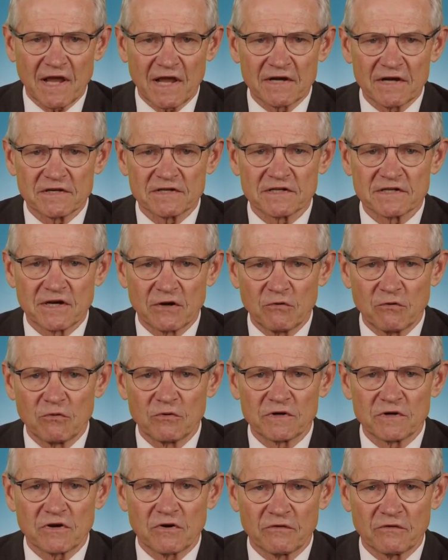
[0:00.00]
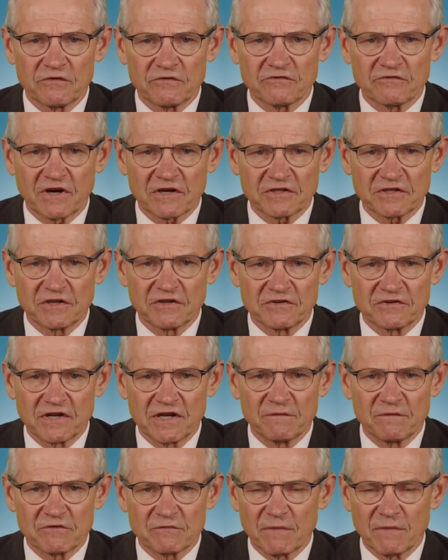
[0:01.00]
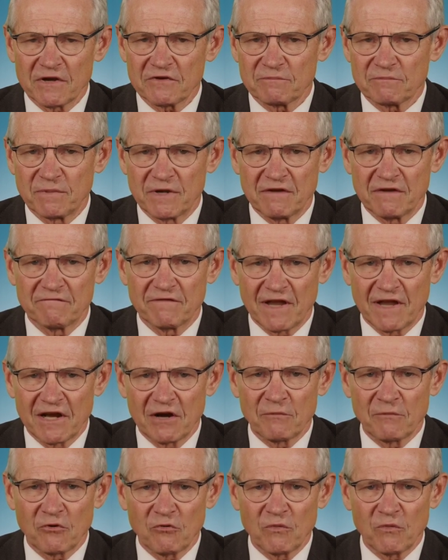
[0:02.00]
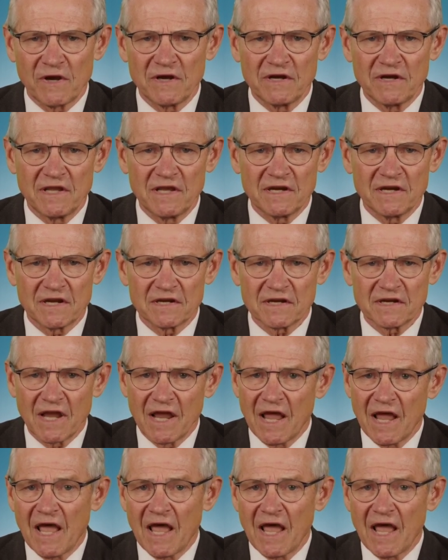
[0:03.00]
and skilled construction teams must be available when needed.